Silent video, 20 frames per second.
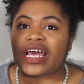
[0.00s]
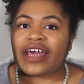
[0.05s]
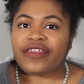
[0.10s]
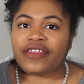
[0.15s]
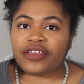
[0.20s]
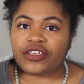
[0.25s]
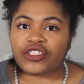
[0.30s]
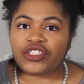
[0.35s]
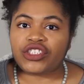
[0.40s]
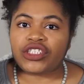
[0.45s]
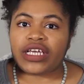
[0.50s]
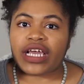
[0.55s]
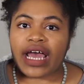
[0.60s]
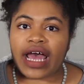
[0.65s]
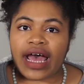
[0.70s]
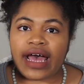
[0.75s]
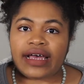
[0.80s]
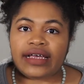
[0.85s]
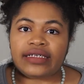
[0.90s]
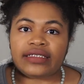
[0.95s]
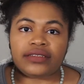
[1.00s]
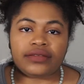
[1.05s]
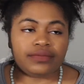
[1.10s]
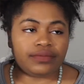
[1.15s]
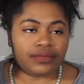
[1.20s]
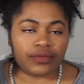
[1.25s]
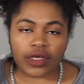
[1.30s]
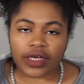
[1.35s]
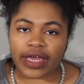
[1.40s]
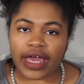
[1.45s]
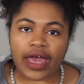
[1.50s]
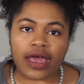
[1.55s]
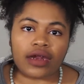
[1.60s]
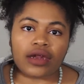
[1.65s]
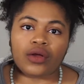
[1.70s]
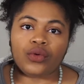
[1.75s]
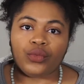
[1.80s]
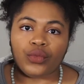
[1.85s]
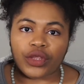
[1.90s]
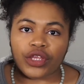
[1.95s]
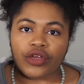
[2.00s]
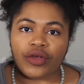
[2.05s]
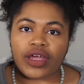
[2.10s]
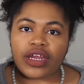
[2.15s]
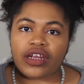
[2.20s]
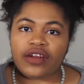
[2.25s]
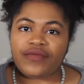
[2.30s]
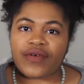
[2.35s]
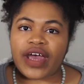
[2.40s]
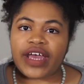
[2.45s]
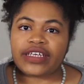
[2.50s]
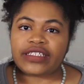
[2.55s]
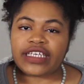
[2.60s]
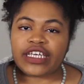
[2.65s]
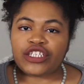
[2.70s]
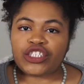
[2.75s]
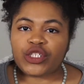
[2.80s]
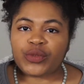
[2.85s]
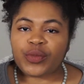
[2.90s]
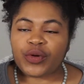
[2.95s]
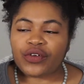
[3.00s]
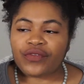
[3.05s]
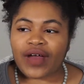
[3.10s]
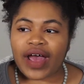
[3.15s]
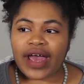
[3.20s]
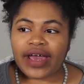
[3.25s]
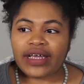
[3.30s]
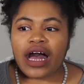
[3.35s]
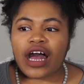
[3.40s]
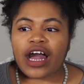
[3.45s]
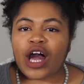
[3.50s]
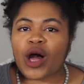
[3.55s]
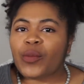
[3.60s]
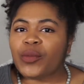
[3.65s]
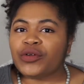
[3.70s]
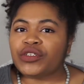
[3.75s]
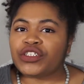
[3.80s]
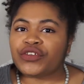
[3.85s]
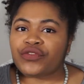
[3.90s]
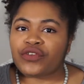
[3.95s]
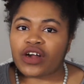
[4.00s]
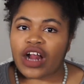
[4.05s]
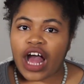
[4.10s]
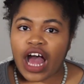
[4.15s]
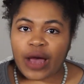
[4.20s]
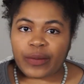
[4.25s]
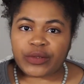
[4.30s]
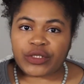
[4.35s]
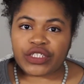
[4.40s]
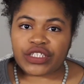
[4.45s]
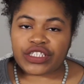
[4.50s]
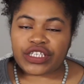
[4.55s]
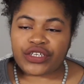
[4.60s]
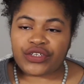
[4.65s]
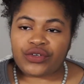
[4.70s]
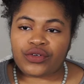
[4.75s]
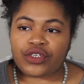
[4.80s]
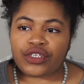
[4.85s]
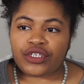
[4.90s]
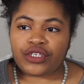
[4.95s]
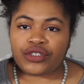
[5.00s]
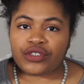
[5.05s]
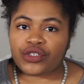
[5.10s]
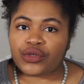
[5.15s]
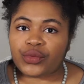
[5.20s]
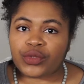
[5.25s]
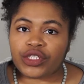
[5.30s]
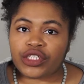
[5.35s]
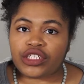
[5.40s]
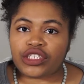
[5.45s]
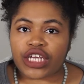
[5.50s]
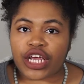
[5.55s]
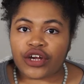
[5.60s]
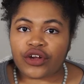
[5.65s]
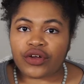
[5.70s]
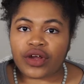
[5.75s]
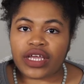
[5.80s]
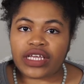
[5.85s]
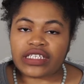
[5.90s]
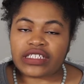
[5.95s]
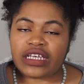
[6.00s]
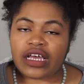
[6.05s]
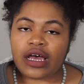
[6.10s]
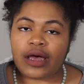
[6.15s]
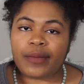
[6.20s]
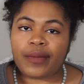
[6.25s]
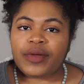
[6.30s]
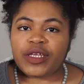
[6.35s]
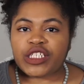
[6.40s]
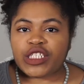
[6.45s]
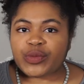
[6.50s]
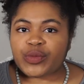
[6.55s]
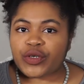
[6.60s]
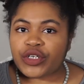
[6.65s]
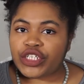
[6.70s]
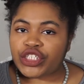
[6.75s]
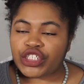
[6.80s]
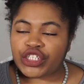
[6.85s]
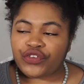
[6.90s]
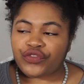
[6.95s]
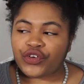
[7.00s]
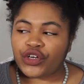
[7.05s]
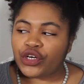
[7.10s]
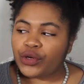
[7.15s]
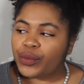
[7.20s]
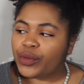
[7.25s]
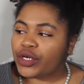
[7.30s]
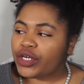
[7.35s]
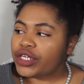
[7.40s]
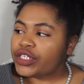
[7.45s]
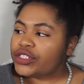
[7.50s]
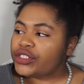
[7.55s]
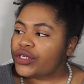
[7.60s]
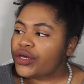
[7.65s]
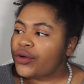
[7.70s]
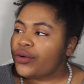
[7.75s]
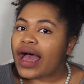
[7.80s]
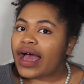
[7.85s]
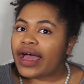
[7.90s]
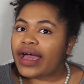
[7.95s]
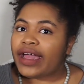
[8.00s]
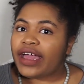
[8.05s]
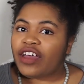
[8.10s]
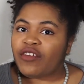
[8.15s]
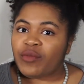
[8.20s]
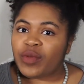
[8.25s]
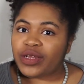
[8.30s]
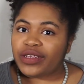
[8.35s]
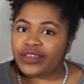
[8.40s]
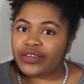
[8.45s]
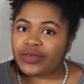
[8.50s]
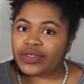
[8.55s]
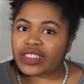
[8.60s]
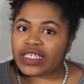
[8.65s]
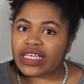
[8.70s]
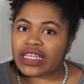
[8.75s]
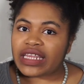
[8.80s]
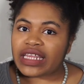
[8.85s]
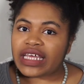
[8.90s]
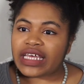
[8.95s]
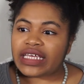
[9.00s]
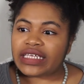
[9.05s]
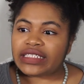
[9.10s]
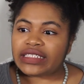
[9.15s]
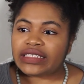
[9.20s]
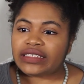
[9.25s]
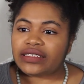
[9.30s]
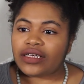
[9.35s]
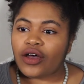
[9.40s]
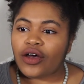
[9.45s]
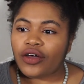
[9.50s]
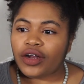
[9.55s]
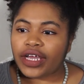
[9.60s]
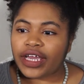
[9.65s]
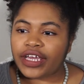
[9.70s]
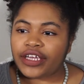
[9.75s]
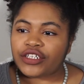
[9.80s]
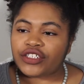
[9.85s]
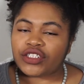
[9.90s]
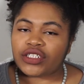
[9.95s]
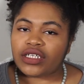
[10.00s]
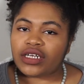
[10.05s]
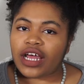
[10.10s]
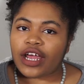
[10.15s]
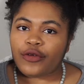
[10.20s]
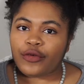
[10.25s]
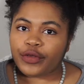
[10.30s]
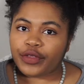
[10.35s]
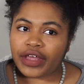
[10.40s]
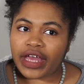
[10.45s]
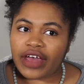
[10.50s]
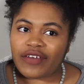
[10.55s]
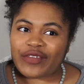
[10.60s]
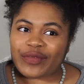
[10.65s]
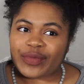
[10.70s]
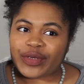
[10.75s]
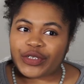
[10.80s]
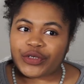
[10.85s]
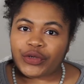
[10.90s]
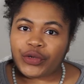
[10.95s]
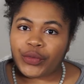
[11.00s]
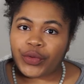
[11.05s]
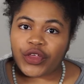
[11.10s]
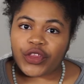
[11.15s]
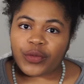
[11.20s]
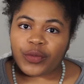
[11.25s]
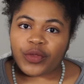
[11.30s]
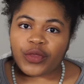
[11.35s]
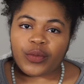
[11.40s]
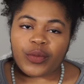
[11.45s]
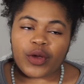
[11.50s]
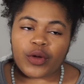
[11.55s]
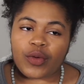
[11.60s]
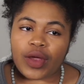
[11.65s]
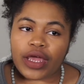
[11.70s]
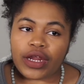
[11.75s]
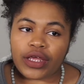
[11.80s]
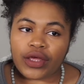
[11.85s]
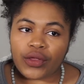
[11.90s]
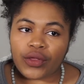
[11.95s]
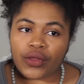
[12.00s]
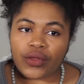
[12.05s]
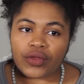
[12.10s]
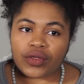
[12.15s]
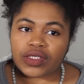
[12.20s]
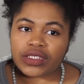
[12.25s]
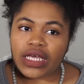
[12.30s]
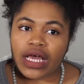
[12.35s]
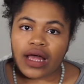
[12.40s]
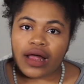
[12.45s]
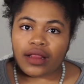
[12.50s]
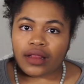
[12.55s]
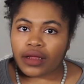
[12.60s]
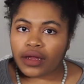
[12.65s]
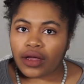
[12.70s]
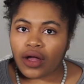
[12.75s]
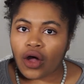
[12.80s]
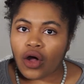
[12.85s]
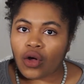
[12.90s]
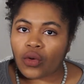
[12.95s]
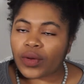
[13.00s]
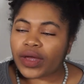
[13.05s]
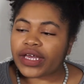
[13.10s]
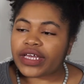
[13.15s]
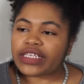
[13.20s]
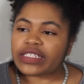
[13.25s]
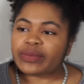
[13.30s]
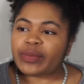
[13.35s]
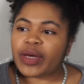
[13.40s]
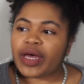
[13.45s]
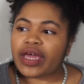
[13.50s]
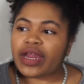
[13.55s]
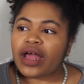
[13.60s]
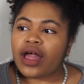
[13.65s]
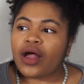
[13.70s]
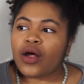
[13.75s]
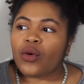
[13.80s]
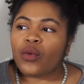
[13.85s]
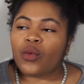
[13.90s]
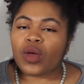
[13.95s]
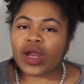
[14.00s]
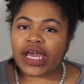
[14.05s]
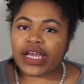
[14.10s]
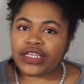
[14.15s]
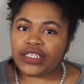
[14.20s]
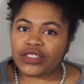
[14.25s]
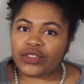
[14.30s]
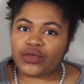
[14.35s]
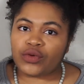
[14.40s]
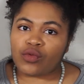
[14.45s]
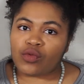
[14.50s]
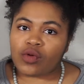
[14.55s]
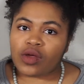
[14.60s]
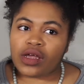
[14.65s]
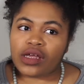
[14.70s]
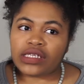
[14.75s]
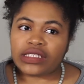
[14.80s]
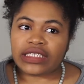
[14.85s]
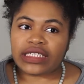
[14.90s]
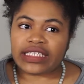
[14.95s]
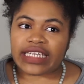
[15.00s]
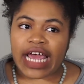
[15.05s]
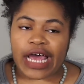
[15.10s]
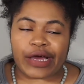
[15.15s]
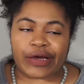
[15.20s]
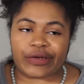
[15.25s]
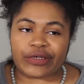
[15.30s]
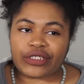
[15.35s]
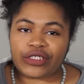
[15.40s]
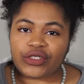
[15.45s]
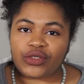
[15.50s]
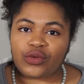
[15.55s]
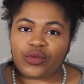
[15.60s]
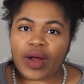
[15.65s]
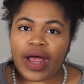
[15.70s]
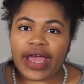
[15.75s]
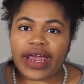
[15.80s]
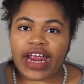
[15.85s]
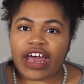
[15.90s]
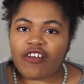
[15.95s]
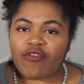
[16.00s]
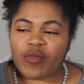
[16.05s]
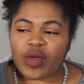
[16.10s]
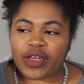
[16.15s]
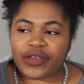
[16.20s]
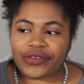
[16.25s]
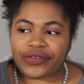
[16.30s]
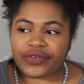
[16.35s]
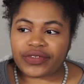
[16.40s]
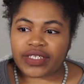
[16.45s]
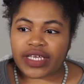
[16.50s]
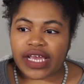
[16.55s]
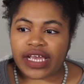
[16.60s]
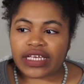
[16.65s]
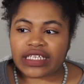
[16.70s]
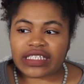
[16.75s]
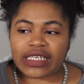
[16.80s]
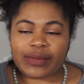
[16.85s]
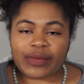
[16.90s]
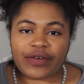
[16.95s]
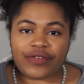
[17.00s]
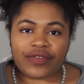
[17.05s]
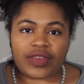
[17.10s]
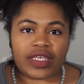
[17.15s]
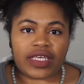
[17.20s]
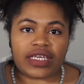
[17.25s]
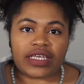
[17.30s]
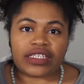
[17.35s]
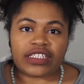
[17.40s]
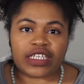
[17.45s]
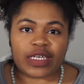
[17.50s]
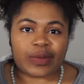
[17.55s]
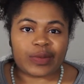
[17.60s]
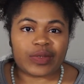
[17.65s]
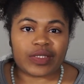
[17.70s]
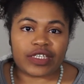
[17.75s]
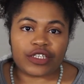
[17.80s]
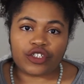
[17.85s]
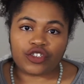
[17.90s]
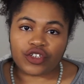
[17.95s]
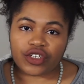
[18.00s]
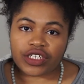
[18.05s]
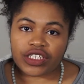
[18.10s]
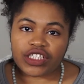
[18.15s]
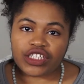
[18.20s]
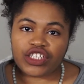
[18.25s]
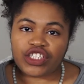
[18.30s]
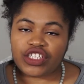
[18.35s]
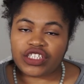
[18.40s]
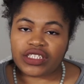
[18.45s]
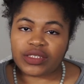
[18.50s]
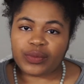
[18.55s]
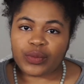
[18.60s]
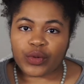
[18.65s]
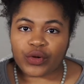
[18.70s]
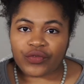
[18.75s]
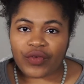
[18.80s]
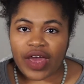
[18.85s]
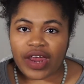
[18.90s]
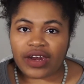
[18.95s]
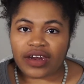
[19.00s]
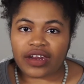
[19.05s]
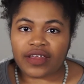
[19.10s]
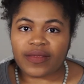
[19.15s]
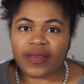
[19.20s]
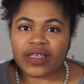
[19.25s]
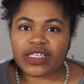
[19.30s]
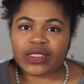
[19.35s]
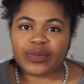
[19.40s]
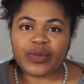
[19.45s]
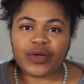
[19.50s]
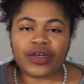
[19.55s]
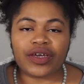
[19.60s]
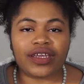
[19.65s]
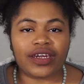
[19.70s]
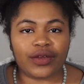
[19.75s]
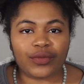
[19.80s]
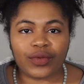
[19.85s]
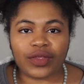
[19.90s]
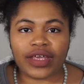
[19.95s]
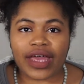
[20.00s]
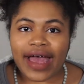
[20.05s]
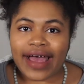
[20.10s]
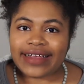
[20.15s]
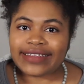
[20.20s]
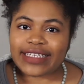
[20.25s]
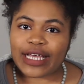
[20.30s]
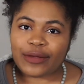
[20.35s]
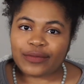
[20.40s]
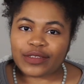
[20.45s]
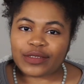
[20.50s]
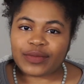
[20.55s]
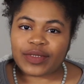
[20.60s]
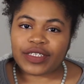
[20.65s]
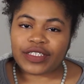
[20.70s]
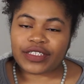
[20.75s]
I think she has, again, really great advice, and she provides a couple different options that you can do to really generate some inspiration for your book. So I have been using this on occasion. I really haven't been doing that with my writing goals, like always, but when I do sit down to write, I've been using some of the tips and tricks she's provided in this book, and it really has helped me.